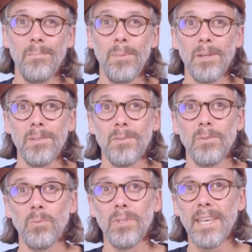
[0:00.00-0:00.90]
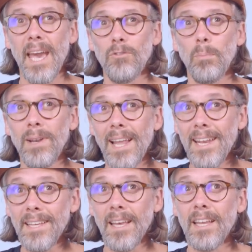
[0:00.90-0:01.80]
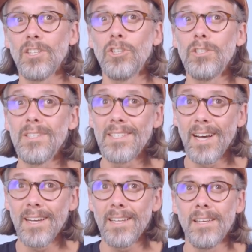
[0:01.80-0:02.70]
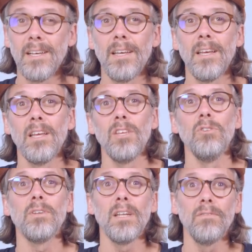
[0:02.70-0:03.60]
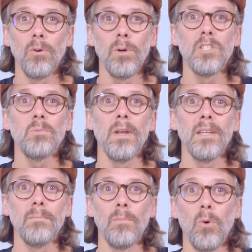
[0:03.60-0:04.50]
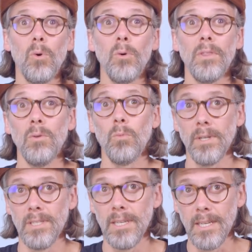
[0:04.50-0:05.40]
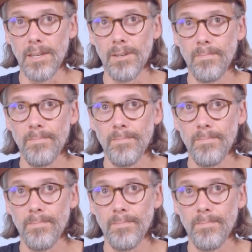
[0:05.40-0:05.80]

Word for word: But with careful planning and good design, you can avoid spending more than what is needed.